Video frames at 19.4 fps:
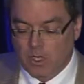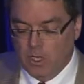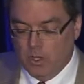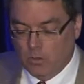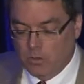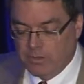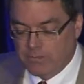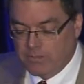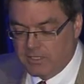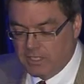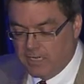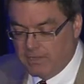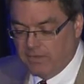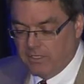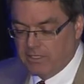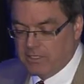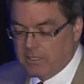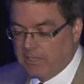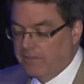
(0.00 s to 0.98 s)
We've done
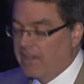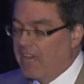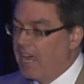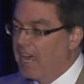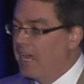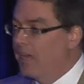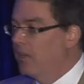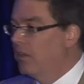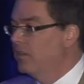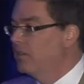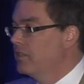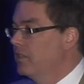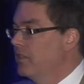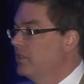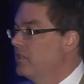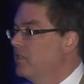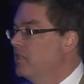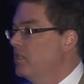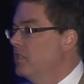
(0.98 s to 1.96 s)
this on the L's in
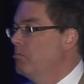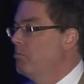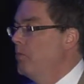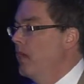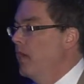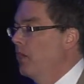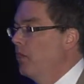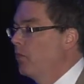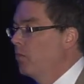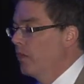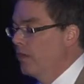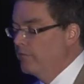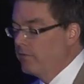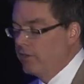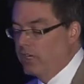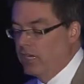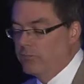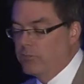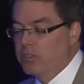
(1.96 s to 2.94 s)
the Steep Bank
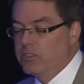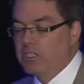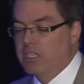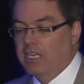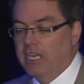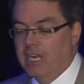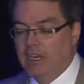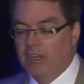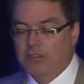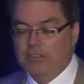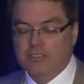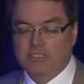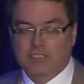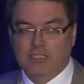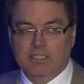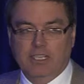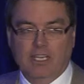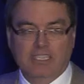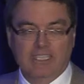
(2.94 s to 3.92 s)
River, and I'm using L's as
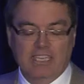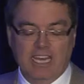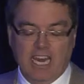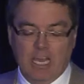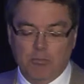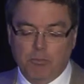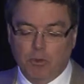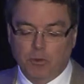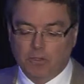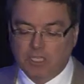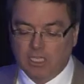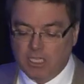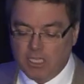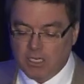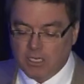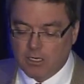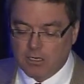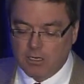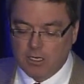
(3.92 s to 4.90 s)
an example
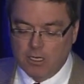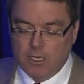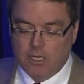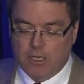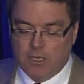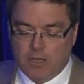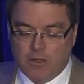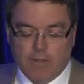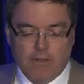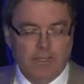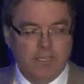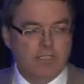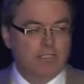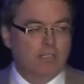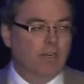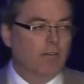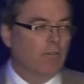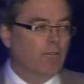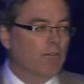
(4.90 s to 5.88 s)
here. These
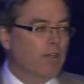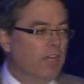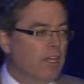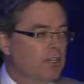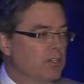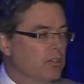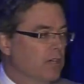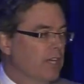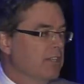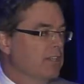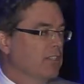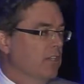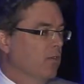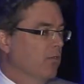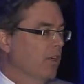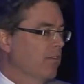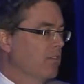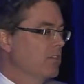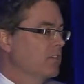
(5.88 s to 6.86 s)
are interesting
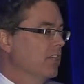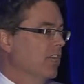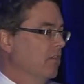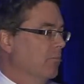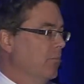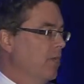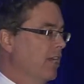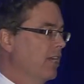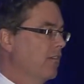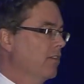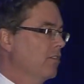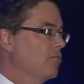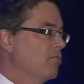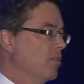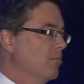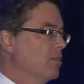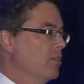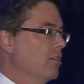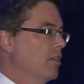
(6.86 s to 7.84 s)
rivers like many of the
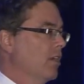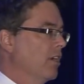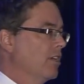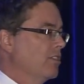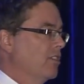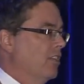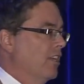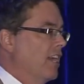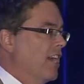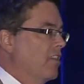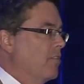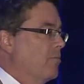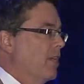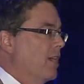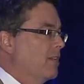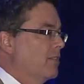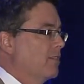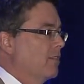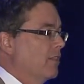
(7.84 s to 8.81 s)
tributaries in the
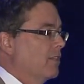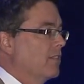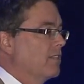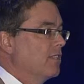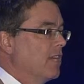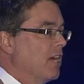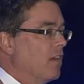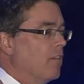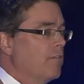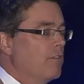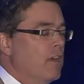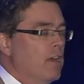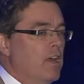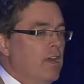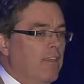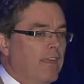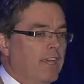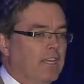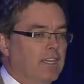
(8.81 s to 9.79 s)
Athabasca itself.
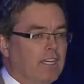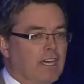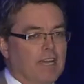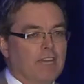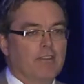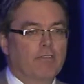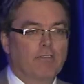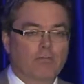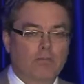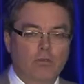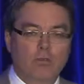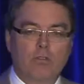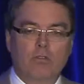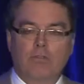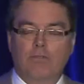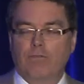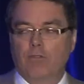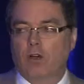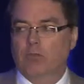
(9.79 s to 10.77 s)
They cut through
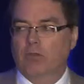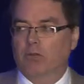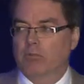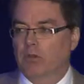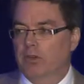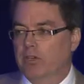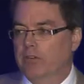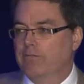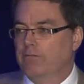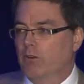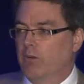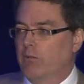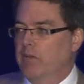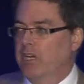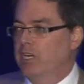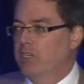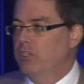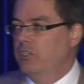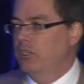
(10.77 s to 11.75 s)
the Fort McMurray
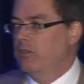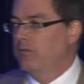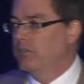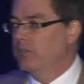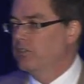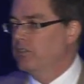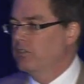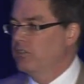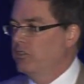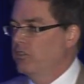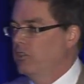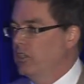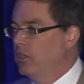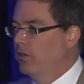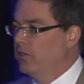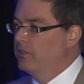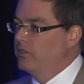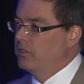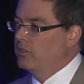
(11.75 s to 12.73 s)
Formation, which, as you
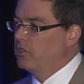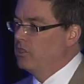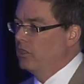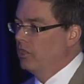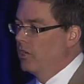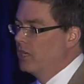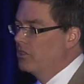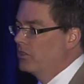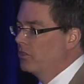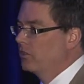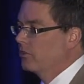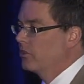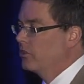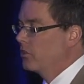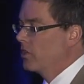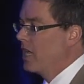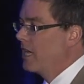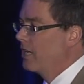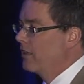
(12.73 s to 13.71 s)
know, is the geological
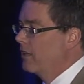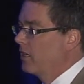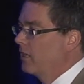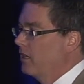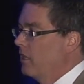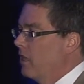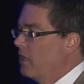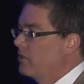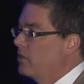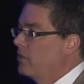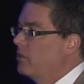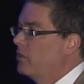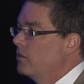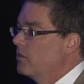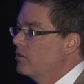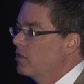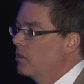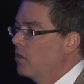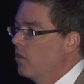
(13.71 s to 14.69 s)
strata that
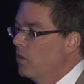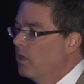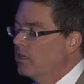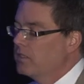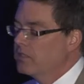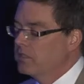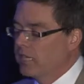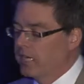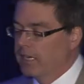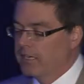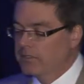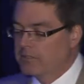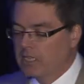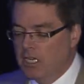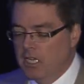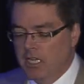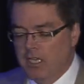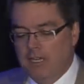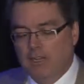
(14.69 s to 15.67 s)
constitutes the oil sands.
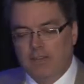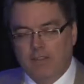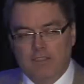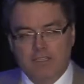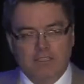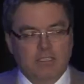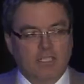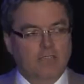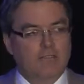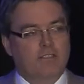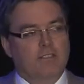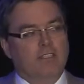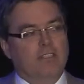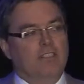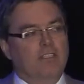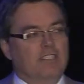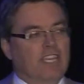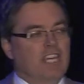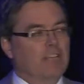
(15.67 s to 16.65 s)
This gives
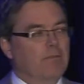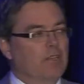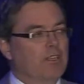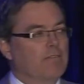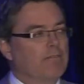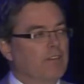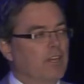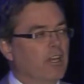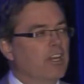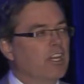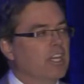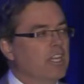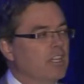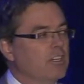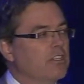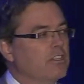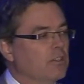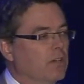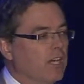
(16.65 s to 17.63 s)
this sediment a very
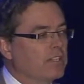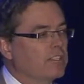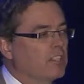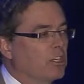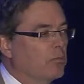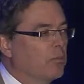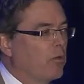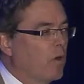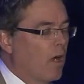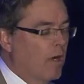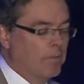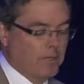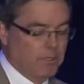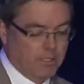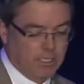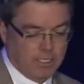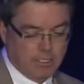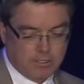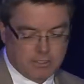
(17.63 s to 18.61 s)
interesting
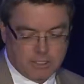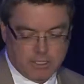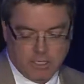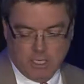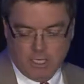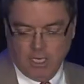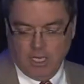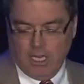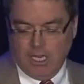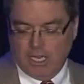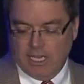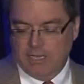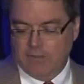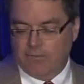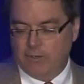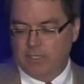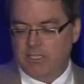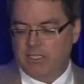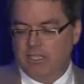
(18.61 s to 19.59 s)
properties. And
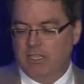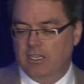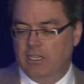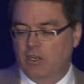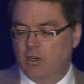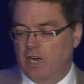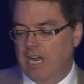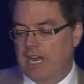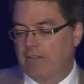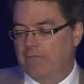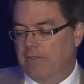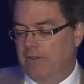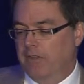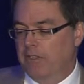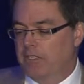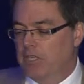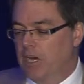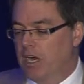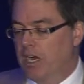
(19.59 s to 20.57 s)
if we see the graph on
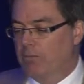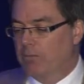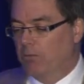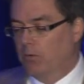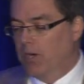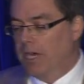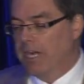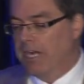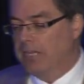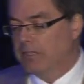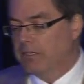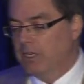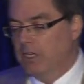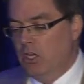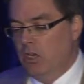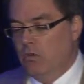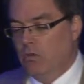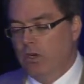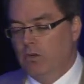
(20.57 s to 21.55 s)
the top right,
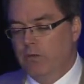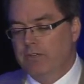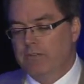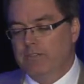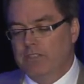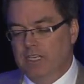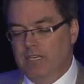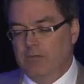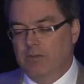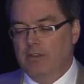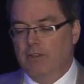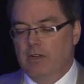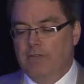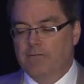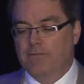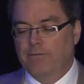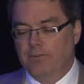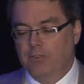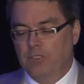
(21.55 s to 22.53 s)
what we've done with
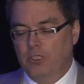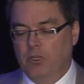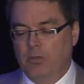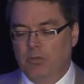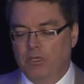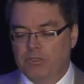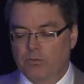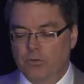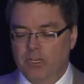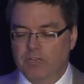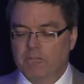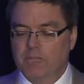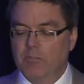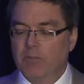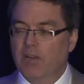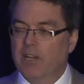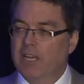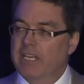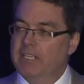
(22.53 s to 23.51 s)
our flume is we've
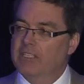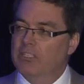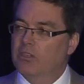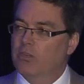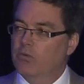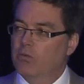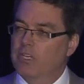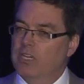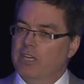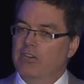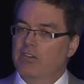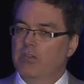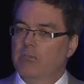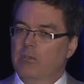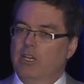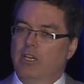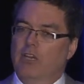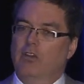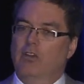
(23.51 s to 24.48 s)
placed 300
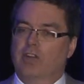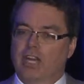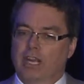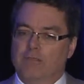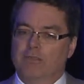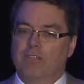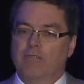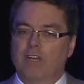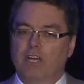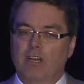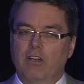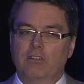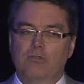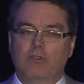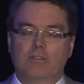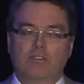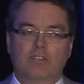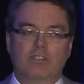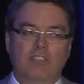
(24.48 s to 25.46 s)
milligrams of Ells
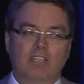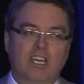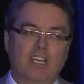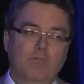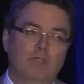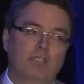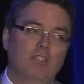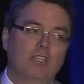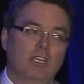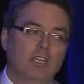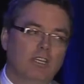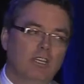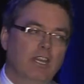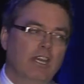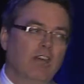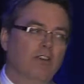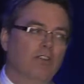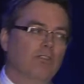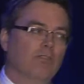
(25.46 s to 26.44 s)
River sediment in
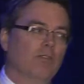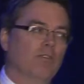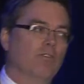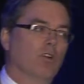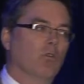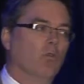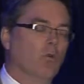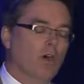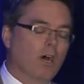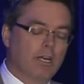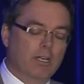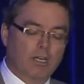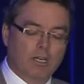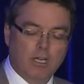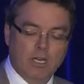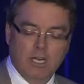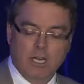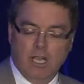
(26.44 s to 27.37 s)
Ells River water,